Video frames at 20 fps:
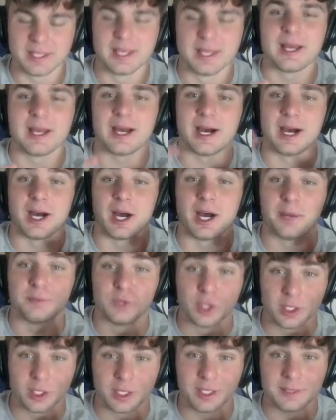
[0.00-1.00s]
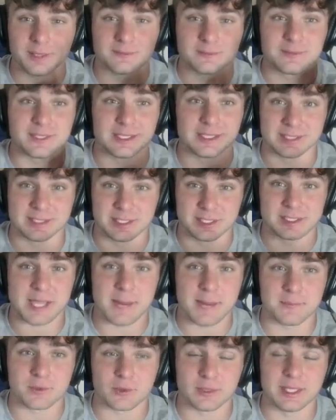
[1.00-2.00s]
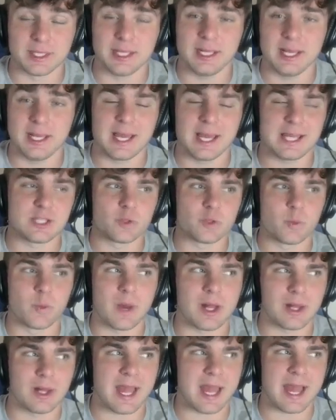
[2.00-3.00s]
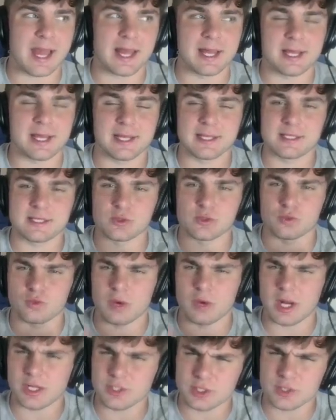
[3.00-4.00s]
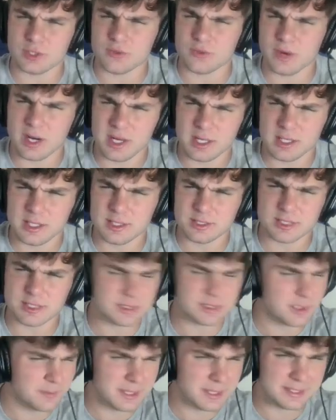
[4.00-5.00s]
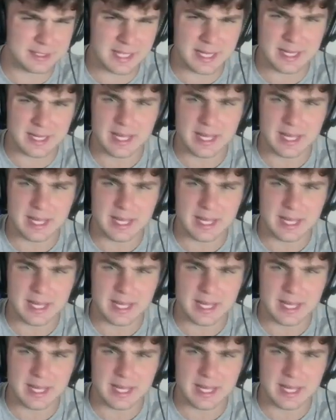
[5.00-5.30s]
Uh, Abdullah is in top three, as well as Rajas Raj, or uh, something like that.